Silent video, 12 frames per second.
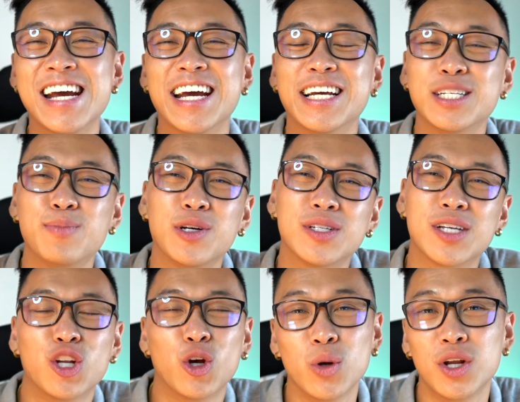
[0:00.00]
is because I
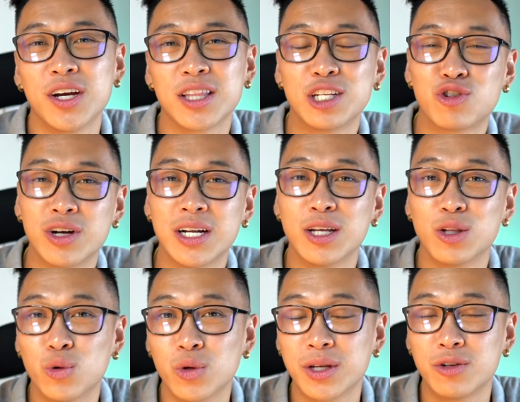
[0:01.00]
don't like the trailing
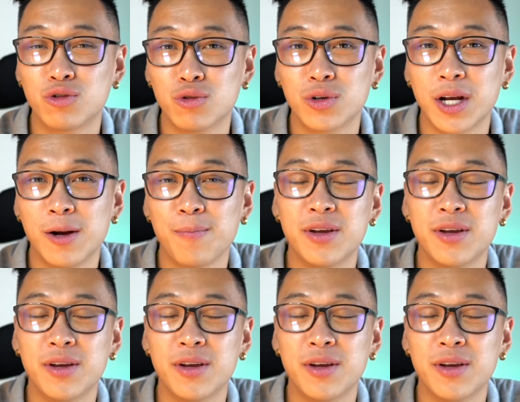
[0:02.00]
drawdown.